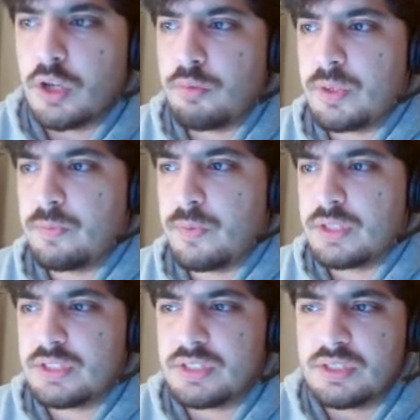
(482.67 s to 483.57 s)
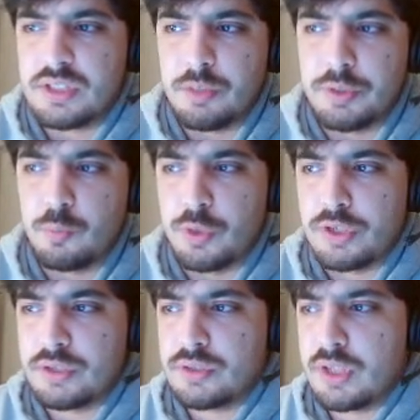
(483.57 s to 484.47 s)
It felt a bit
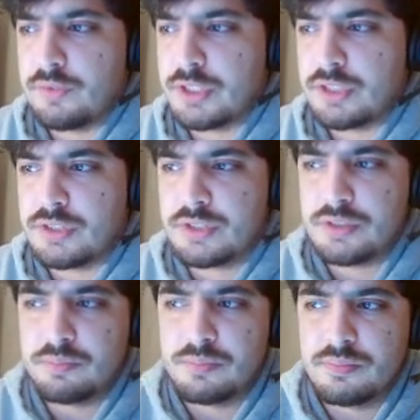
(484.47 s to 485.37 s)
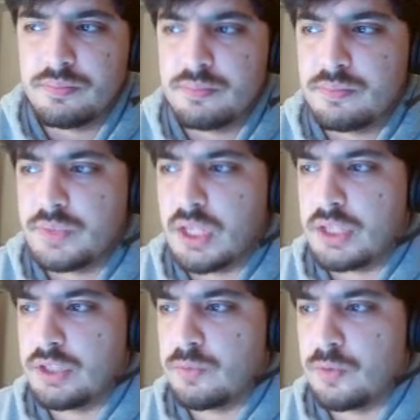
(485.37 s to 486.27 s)
weird having just
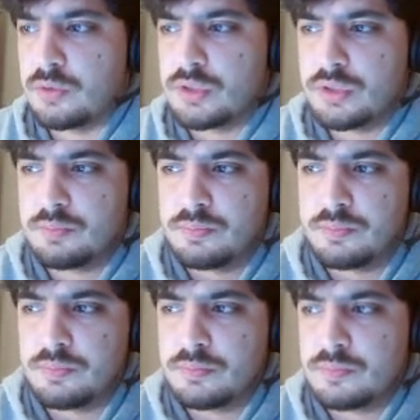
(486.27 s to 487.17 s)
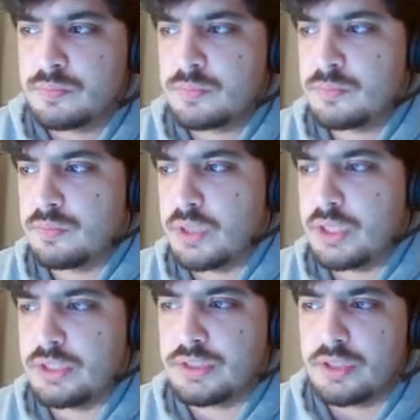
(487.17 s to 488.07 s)
that in the front,
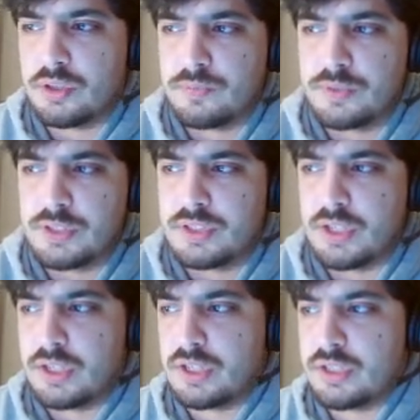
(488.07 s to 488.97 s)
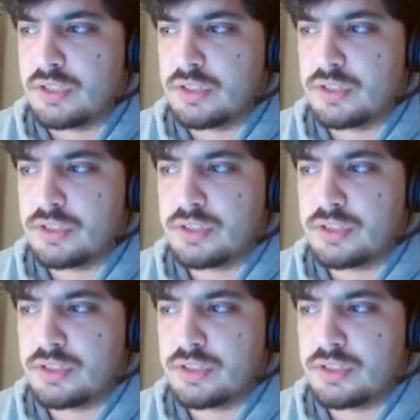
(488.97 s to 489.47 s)
but instead of designing